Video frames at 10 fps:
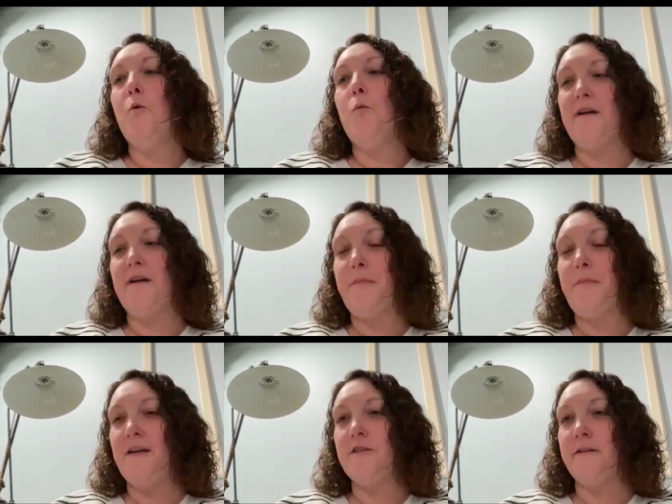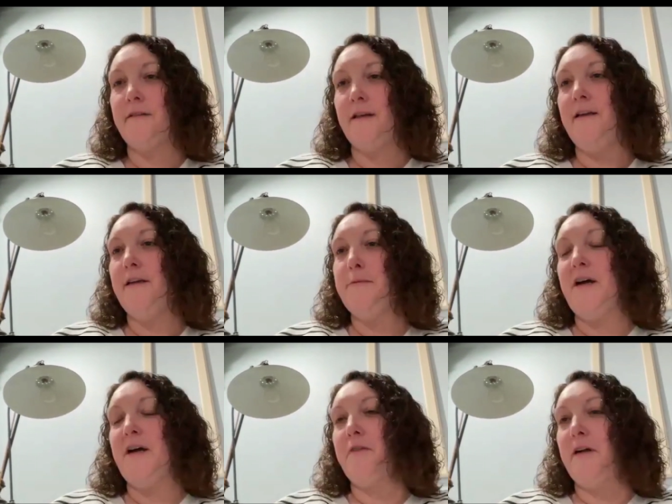wait patiently. And
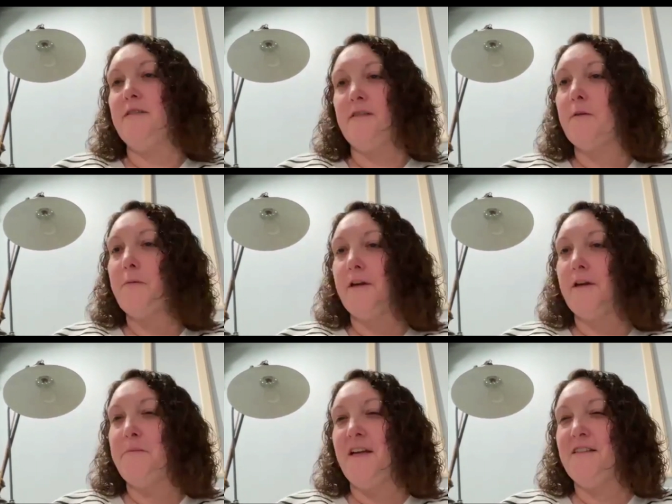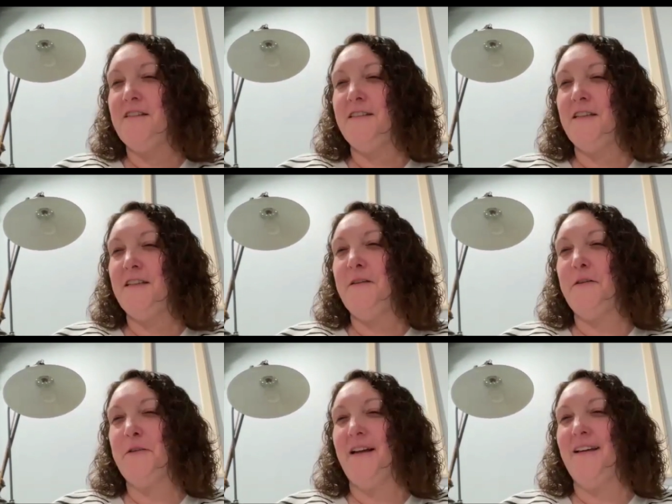my friends are pretty amazing
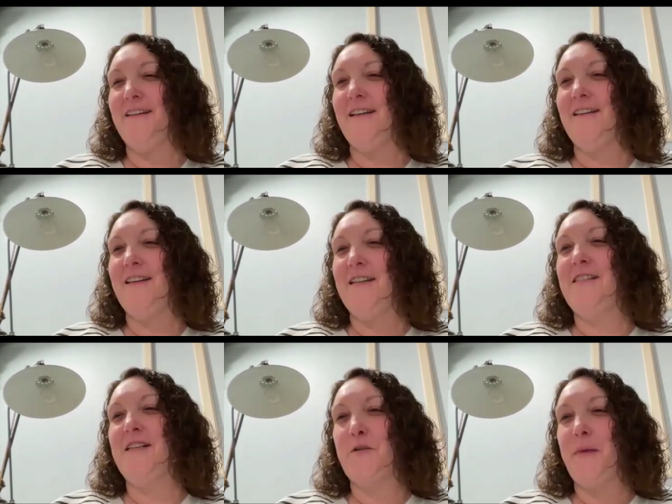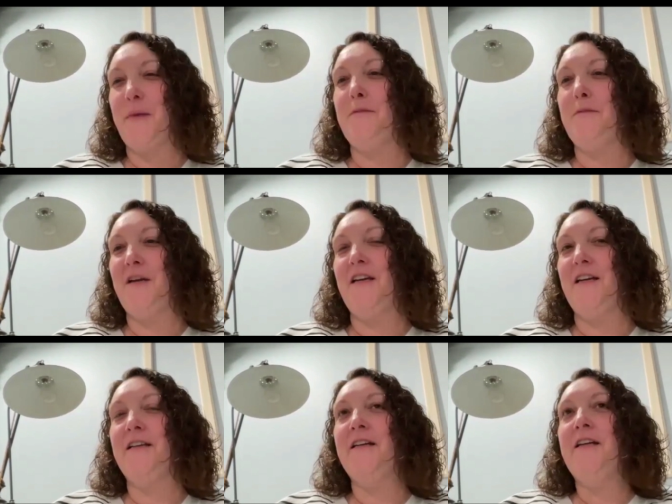too, like that they stuck by me
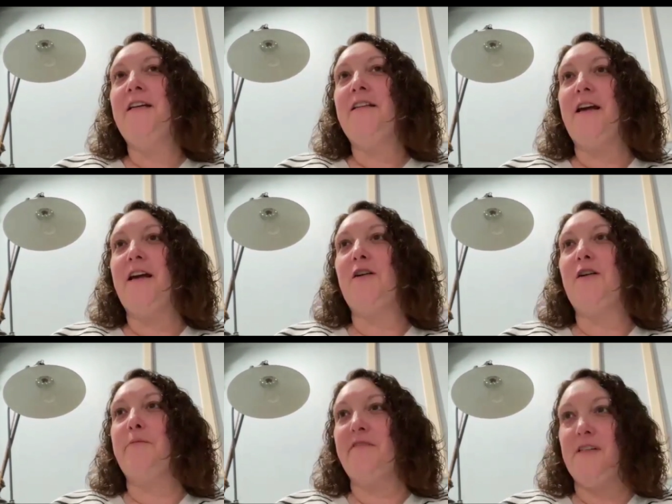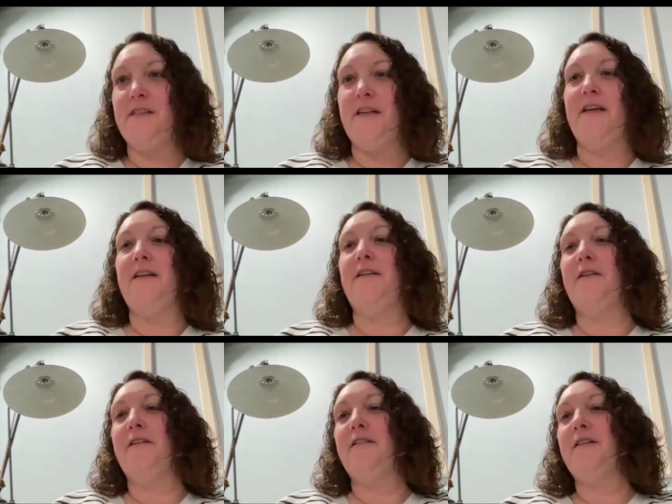and they all come to visit
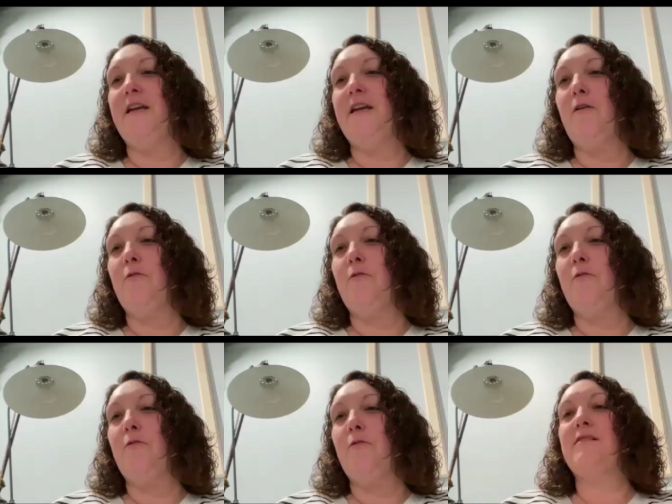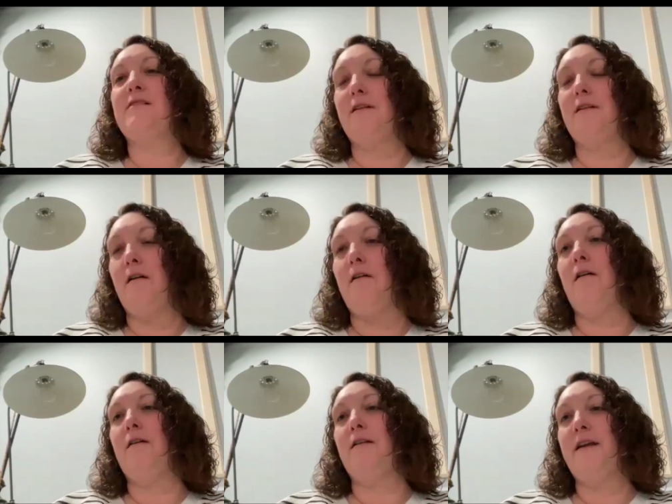or, you know, text and
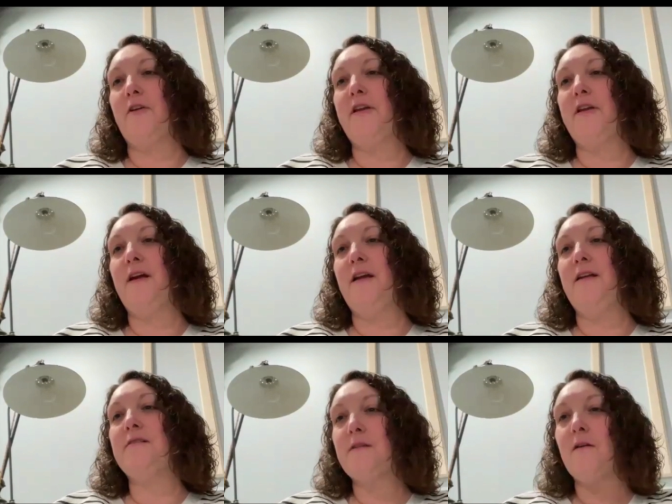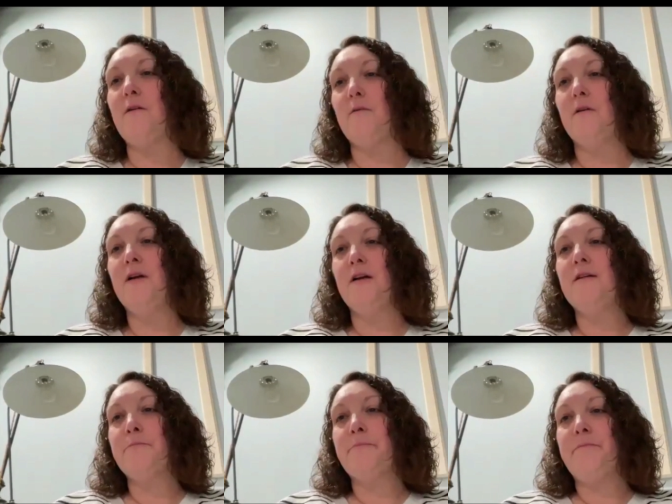call and everything. So
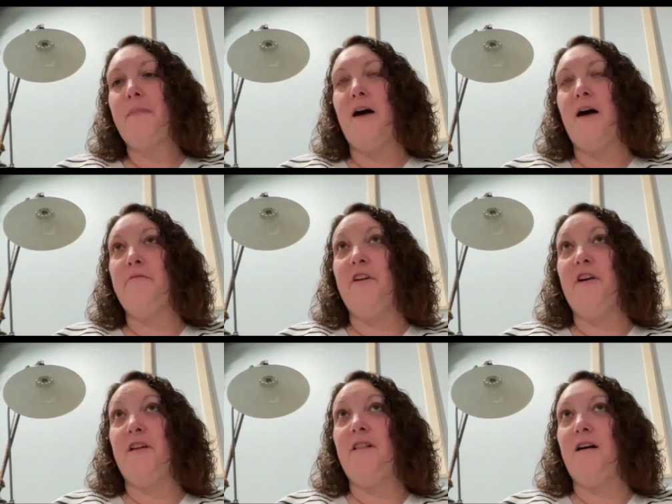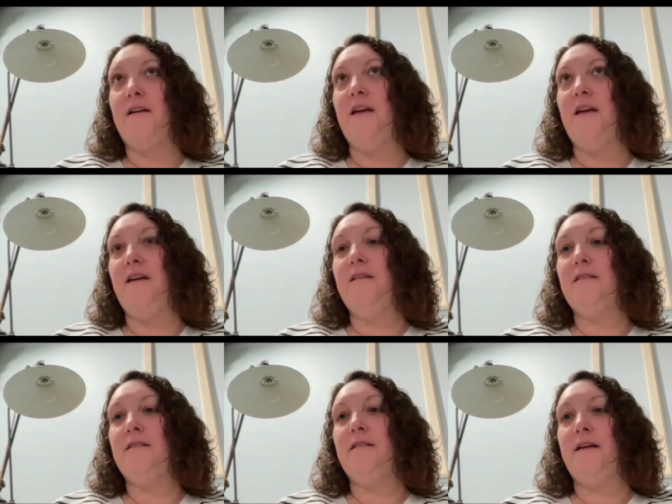I'm very lucky.
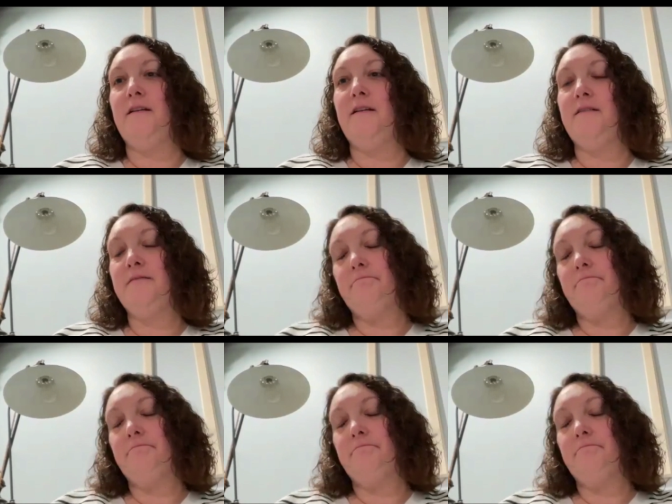And